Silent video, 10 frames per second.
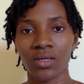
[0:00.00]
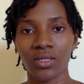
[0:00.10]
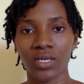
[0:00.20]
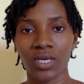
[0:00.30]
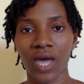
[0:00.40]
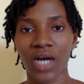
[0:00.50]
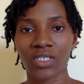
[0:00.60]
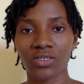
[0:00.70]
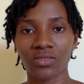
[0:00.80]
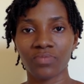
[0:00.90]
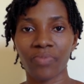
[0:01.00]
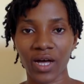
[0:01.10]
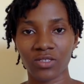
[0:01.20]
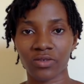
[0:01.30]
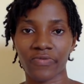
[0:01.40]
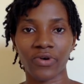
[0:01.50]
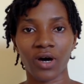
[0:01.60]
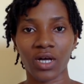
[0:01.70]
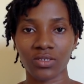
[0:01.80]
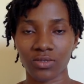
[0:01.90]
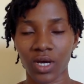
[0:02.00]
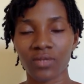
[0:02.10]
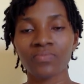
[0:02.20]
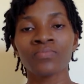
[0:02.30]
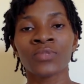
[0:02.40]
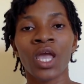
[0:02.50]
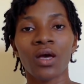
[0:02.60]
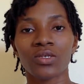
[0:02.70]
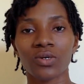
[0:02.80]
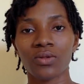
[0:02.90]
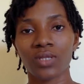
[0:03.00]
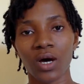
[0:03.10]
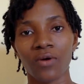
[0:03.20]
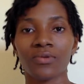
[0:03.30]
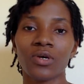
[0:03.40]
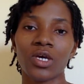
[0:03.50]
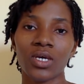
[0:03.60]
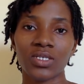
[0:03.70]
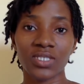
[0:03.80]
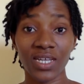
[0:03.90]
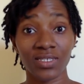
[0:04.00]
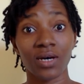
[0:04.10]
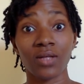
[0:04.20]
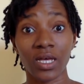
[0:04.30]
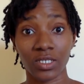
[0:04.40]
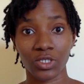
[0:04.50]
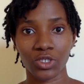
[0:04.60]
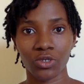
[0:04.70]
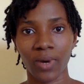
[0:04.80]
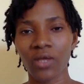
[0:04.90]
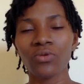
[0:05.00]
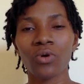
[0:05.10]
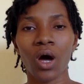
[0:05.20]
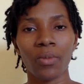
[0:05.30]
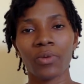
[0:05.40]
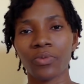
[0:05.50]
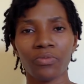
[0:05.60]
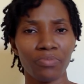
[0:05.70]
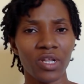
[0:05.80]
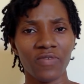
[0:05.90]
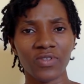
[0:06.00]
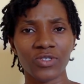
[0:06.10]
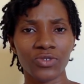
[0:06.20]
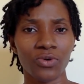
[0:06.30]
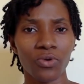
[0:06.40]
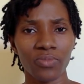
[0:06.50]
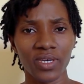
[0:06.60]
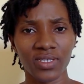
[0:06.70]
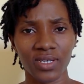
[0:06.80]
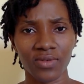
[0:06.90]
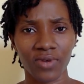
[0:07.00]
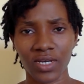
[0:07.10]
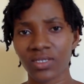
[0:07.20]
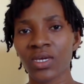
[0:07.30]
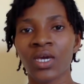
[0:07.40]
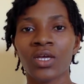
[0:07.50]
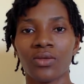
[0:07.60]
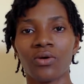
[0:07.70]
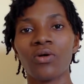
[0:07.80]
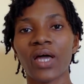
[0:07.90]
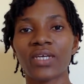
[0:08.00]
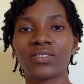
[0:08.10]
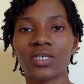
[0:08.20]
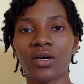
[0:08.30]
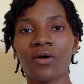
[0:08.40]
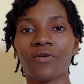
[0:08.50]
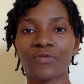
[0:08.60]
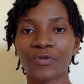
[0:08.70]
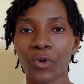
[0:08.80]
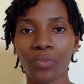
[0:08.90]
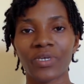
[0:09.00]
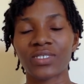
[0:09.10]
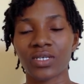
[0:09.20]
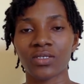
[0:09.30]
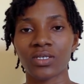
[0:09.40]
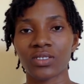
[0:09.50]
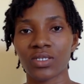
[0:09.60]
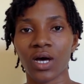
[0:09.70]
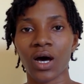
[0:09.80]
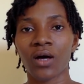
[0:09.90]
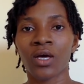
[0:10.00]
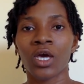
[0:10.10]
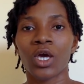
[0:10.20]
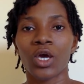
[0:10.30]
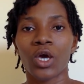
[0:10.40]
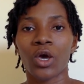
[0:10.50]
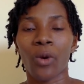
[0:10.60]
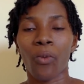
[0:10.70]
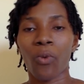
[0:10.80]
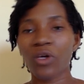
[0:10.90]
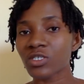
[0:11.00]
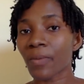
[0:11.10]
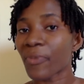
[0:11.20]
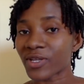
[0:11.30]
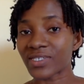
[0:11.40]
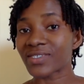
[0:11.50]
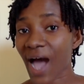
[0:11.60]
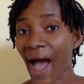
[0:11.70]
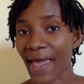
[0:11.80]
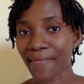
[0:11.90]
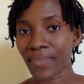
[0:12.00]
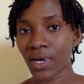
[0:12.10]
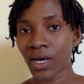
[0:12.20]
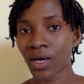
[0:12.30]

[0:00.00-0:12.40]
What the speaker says: the actual parts of the heart, right? So now it starts out as a tube. I don't know how many people believe in soul mating, right? The whole idea of soul mating is that once upon a time,